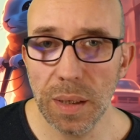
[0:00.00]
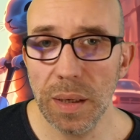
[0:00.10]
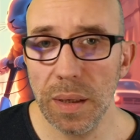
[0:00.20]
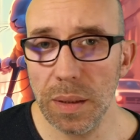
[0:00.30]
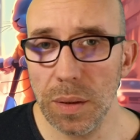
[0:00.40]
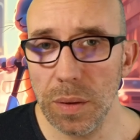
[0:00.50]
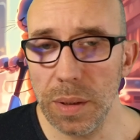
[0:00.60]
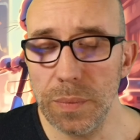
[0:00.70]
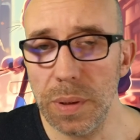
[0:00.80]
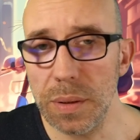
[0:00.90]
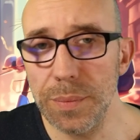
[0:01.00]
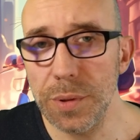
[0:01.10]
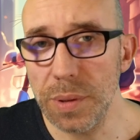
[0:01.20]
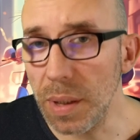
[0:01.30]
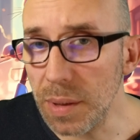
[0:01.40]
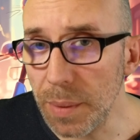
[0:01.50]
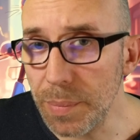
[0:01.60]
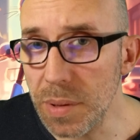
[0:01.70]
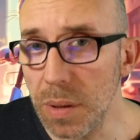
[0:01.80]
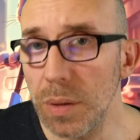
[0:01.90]
Hello and welcome to another
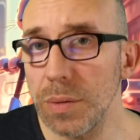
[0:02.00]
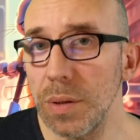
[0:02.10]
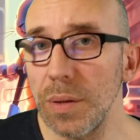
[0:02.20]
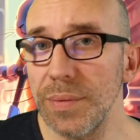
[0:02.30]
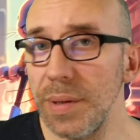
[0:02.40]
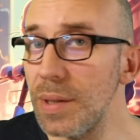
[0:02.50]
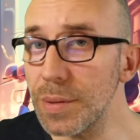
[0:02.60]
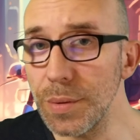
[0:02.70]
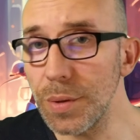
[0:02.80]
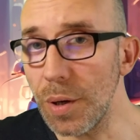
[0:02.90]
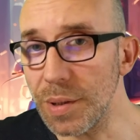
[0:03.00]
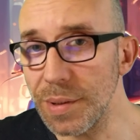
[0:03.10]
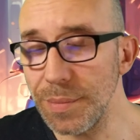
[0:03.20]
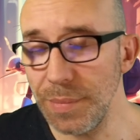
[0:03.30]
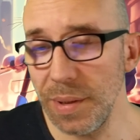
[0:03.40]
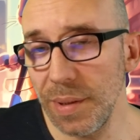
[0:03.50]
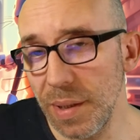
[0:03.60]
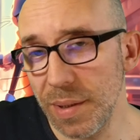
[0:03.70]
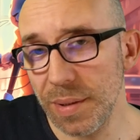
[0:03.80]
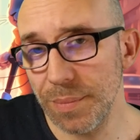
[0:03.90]
episode of eScoot Talks. In
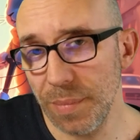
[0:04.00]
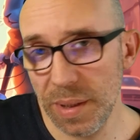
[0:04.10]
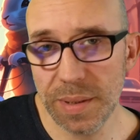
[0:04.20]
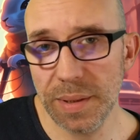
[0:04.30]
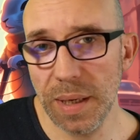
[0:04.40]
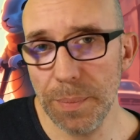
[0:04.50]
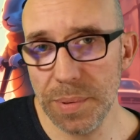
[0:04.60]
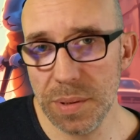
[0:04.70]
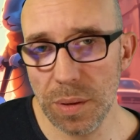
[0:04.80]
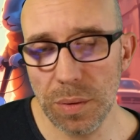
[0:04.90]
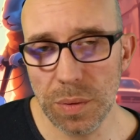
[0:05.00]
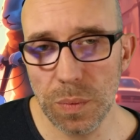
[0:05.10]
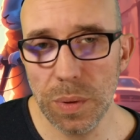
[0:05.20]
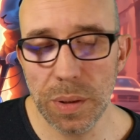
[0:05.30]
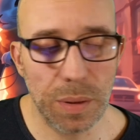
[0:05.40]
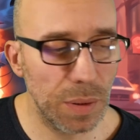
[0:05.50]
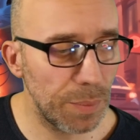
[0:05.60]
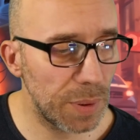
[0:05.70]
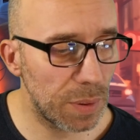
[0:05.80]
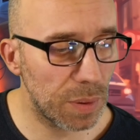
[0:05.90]
this Easter episode, we are going to
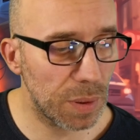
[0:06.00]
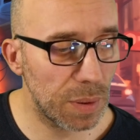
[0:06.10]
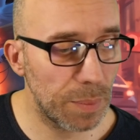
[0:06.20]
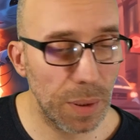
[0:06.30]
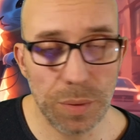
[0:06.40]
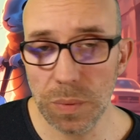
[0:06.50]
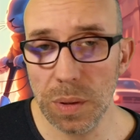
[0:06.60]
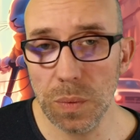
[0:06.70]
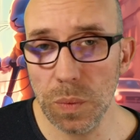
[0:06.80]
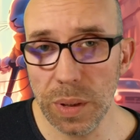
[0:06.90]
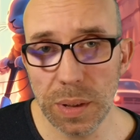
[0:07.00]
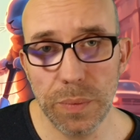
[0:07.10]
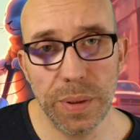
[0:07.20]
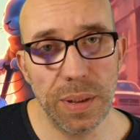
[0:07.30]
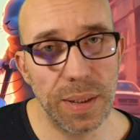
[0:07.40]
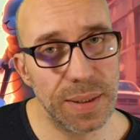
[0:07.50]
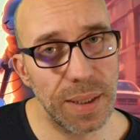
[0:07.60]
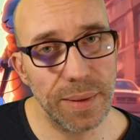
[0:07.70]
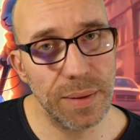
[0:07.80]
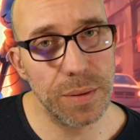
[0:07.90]
be talking about one really
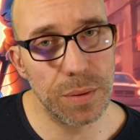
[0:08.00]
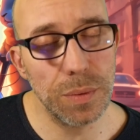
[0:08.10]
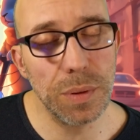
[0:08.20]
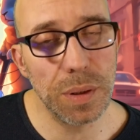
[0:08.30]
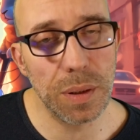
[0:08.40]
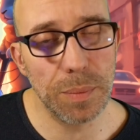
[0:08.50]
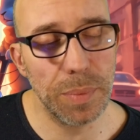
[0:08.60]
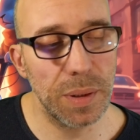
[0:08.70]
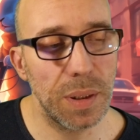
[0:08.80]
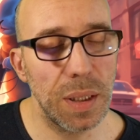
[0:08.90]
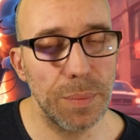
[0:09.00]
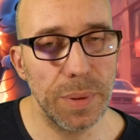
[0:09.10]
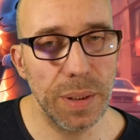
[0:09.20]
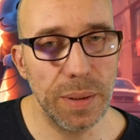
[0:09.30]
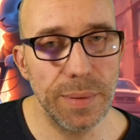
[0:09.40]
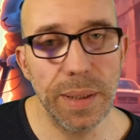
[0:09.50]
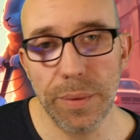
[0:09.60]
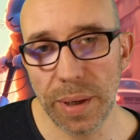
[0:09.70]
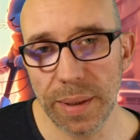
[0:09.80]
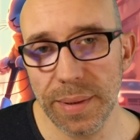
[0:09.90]
exciting scooter, but I'll be
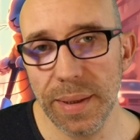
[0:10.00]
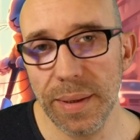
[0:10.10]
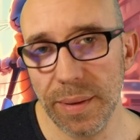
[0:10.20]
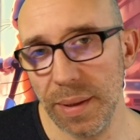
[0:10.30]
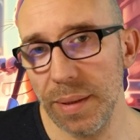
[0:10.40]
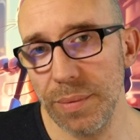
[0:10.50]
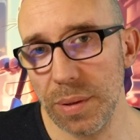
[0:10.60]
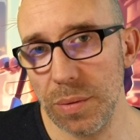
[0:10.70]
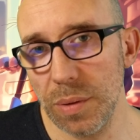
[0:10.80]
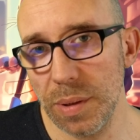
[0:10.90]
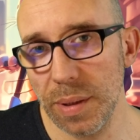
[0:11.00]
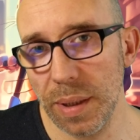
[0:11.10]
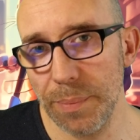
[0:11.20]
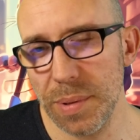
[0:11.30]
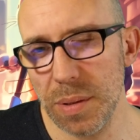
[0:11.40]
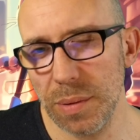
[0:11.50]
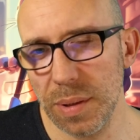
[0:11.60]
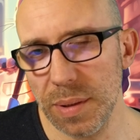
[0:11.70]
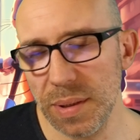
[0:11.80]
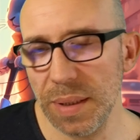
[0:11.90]
directing and recording episode
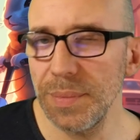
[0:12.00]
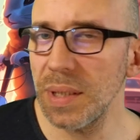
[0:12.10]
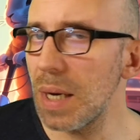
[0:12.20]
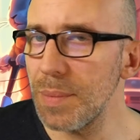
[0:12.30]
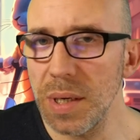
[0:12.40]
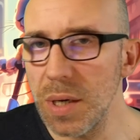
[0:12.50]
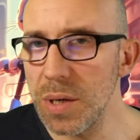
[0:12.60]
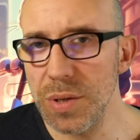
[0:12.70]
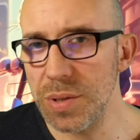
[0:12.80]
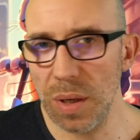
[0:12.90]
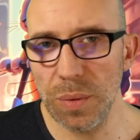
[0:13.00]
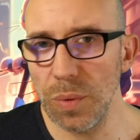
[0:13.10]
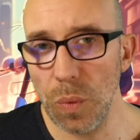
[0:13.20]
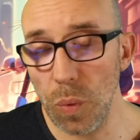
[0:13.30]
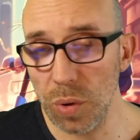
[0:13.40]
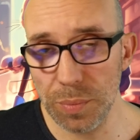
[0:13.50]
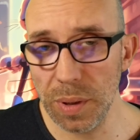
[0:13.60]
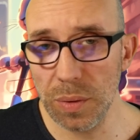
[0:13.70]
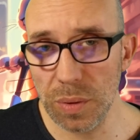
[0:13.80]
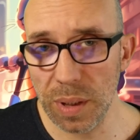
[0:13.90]
at the same time, so I won't be
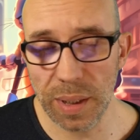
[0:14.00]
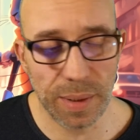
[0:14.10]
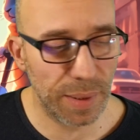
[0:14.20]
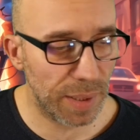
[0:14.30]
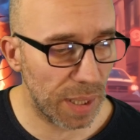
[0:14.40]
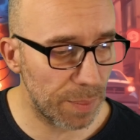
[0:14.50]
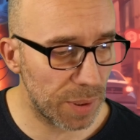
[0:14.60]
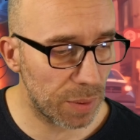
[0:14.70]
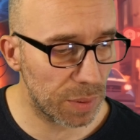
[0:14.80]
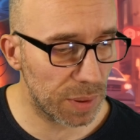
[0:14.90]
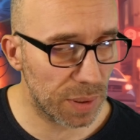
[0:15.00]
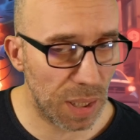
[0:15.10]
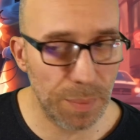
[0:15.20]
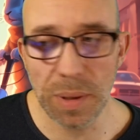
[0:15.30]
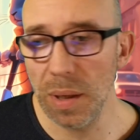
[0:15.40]
looking at the camera all the time.